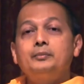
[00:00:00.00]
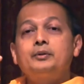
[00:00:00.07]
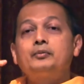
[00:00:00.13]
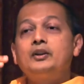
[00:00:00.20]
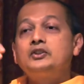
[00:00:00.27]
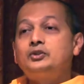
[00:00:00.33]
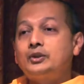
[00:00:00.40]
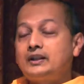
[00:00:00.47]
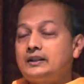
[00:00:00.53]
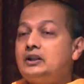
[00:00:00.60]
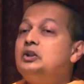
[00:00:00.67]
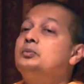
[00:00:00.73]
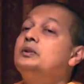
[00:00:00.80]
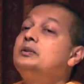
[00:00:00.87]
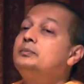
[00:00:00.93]
But once you get a
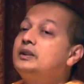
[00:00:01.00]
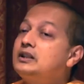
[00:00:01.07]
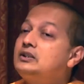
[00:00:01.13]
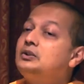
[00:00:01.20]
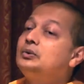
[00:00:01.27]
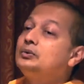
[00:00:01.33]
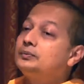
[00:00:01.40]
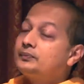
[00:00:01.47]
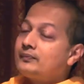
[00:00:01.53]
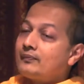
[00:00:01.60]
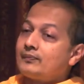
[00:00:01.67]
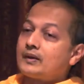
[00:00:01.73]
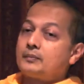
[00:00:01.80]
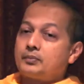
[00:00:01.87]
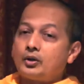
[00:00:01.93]
human birth, you
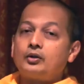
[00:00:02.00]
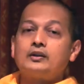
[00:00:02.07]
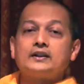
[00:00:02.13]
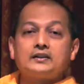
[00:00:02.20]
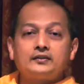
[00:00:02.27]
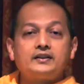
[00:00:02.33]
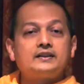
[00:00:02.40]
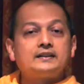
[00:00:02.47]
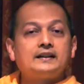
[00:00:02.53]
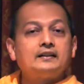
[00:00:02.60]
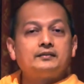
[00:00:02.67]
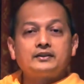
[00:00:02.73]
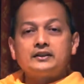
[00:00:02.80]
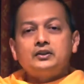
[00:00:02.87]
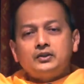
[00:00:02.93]
progress further
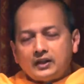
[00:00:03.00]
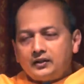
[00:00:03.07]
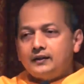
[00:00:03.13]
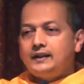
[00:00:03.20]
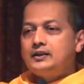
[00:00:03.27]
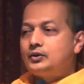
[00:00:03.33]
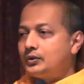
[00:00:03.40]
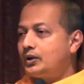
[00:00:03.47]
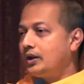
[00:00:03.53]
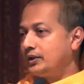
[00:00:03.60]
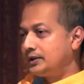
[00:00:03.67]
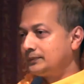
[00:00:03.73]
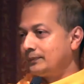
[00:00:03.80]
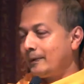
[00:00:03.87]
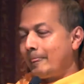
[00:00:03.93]
and further. generally, do
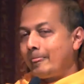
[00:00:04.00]
not.